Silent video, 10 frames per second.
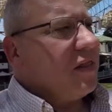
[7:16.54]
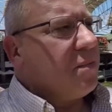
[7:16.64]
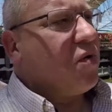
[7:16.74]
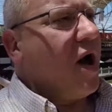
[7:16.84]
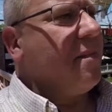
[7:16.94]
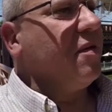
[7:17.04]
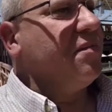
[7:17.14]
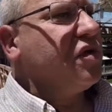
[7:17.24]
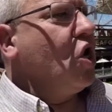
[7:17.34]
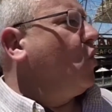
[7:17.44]
the
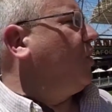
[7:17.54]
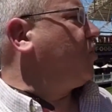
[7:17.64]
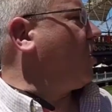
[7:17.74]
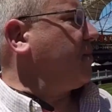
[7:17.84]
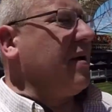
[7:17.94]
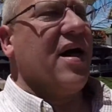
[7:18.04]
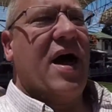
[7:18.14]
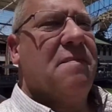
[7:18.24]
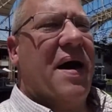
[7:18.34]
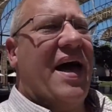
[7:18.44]
problems. We talk about
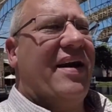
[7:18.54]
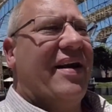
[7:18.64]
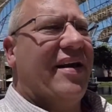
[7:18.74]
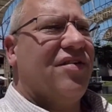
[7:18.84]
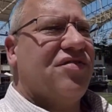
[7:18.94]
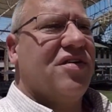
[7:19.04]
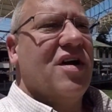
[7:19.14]
how bad it is.